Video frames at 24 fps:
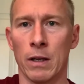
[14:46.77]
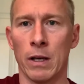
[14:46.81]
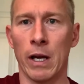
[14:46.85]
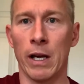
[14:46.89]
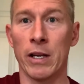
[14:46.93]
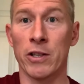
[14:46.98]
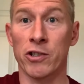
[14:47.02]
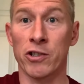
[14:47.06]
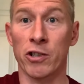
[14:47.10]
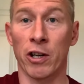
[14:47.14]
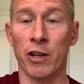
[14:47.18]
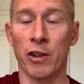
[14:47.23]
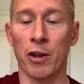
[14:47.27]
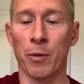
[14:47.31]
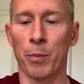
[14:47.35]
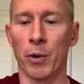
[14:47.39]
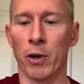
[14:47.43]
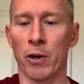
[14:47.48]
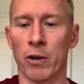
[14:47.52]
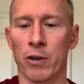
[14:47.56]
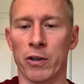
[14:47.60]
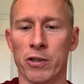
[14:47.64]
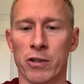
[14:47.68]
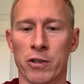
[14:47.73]
Inside the
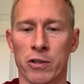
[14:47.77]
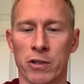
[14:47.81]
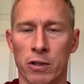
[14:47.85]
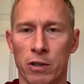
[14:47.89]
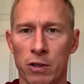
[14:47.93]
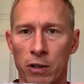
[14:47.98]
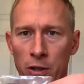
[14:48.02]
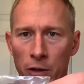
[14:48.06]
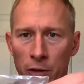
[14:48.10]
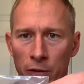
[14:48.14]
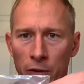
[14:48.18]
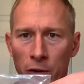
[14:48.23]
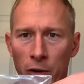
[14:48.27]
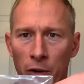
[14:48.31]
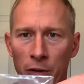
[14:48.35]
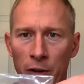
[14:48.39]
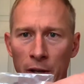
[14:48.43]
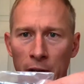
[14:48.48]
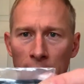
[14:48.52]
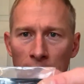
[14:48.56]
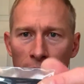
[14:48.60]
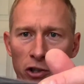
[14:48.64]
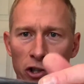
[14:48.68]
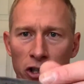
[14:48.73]
box, you've got
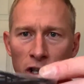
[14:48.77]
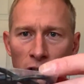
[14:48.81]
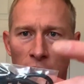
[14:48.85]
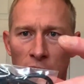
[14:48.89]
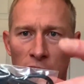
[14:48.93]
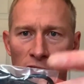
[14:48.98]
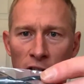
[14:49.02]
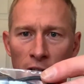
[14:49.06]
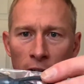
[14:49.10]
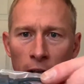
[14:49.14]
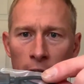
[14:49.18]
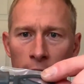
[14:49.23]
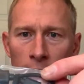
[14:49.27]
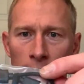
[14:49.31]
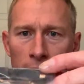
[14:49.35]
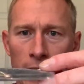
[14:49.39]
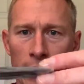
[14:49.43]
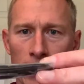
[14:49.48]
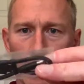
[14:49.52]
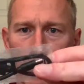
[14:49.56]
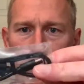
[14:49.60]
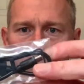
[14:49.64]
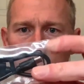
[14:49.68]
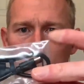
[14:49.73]
the charging lead,
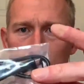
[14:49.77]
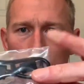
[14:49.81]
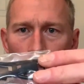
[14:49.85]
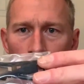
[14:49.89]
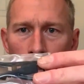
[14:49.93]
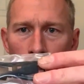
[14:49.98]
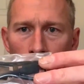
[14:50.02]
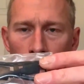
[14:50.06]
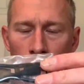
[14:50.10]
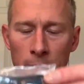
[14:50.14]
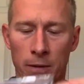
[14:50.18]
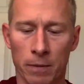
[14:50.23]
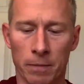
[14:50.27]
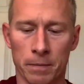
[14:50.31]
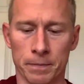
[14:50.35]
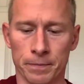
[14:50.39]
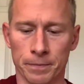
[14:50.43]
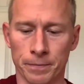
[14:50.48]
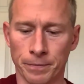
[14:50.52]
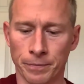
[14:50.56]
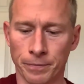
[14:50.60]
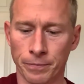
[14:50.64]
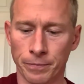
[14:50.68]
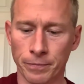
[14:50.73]

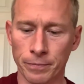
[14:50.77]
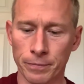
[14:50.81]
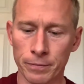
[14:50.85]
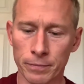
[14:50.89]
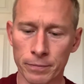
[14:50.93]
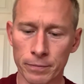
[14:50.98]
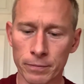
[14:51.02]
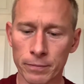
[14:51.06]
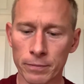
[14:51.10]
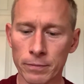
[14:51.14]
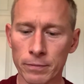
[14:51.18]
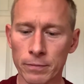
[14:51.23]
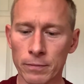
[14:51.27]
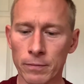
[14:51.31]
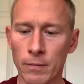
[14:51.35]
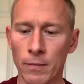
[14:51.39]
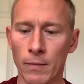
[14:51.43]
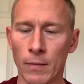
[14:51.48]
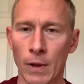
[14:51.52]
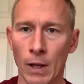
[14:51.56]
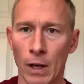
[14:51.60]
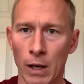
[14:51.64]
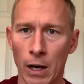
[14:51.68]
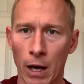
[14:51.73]

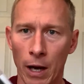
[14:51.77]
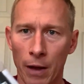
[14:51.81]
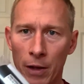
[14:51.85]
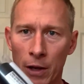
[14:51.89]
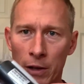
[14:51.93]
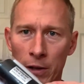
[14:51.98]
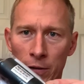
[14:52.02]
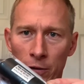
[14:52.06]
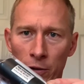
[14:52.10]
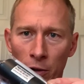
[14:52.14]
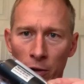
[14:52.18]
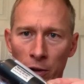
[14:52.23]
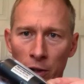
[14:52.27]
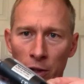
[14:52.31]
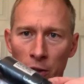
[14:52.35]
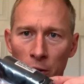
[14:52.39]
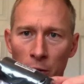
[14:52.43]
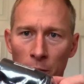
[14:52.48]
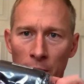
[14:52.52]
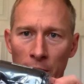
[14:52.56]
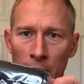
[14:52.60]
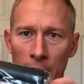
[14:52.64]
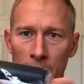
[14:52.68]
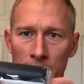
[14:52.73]
and then you've got the
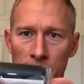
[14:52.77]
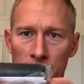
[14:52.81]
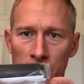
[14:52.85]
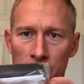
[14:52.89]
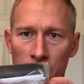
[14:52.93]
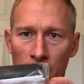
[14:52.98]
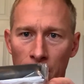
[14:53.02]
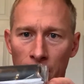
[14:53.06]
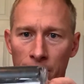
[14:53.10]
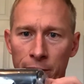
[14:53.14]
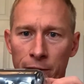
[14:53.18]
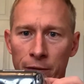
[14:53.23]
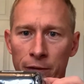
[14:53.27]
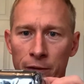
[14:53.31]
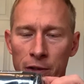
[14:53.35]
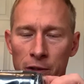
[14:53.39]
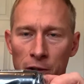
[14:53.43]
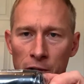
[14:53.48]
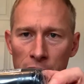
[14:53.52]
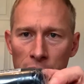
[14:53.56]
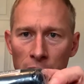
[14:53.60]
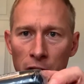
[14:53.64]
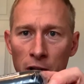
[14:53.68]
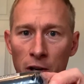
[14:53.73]
unit itself. So
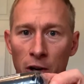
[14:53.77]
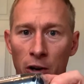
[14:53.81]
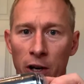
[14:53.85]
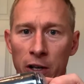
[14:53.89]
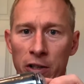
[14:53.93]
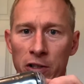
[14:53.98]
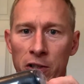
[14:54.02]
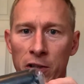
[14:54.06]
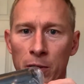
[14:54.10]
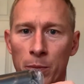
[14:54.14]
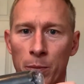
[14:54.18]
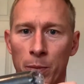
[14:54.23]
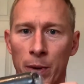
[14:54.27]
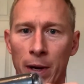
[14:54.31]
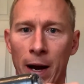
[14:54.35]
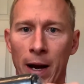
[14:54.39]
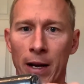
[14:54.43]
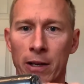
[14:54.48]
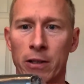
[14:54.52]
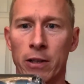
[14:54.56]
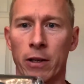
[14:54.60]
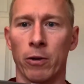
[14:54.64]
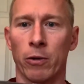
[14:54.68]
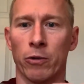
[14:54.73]
it's a nice
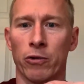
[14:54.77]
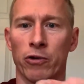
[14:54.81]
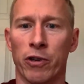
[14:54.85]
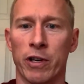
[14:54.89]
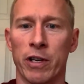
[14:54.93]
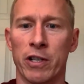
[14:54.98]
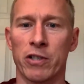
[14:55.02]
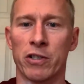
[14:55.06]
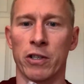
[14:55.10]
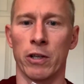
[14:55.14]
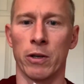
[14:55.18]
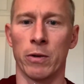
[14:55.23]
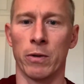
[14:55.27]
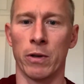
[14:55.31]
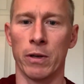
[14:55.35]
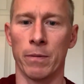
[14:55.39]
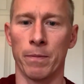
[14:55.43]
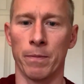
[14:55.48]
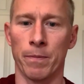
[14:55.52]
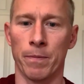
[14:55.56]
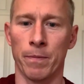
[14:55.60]
compact little tracer unit.